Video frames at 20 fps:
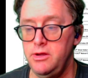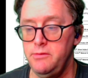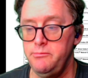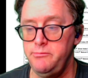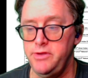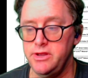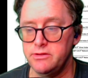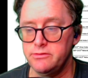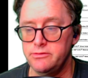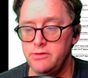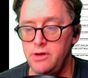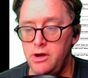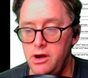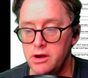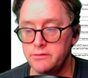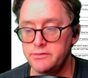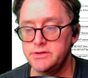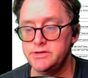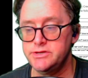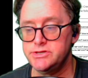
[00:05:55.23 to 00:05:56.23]
being
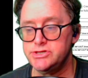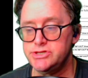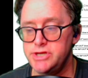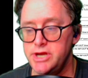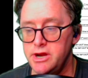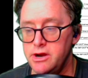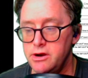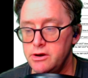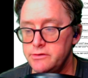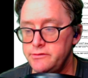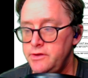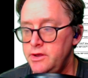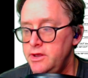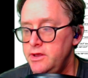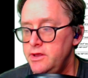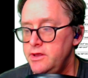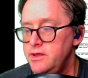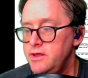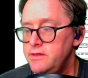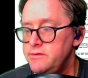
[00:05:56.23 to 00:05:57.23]
long these shares,
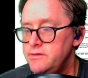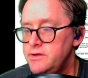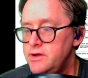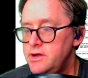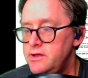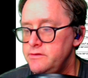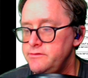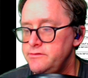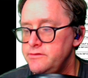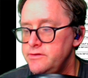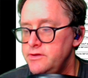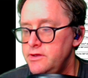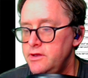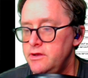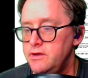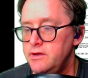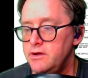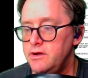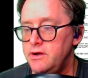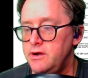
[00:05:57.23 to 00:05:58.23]
and thus
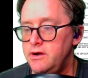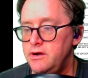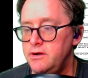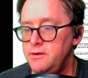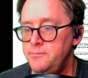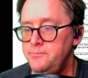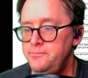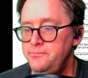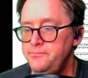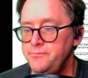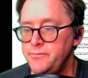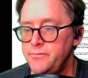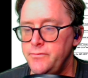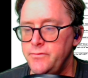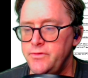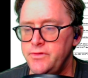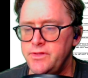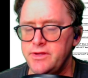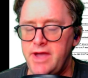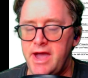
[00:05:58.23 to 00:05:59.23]

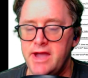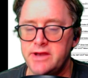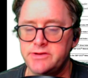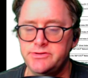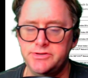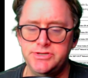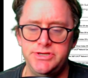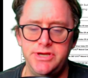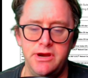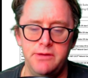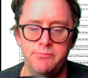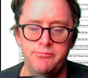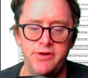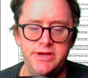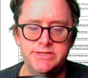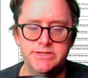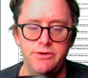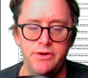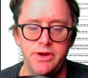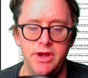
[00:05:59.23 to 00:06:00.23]
the actual share
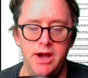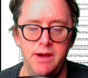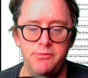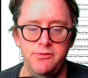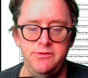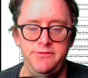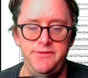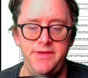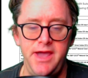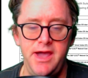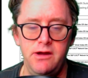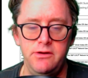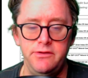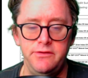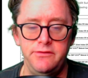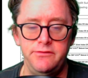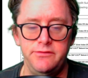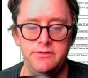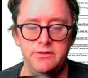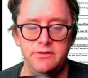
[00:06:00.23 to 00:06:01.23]
price going up or down
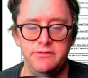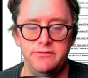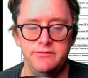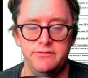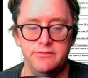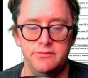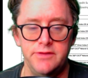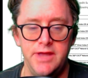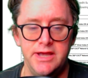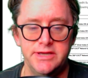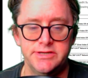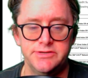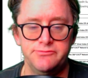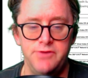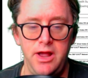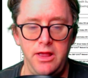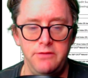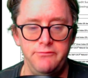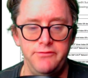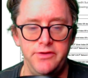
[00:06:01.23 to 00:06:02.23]
is less
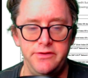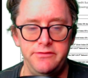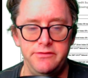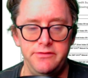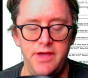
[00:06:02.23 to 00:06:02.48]
relevant to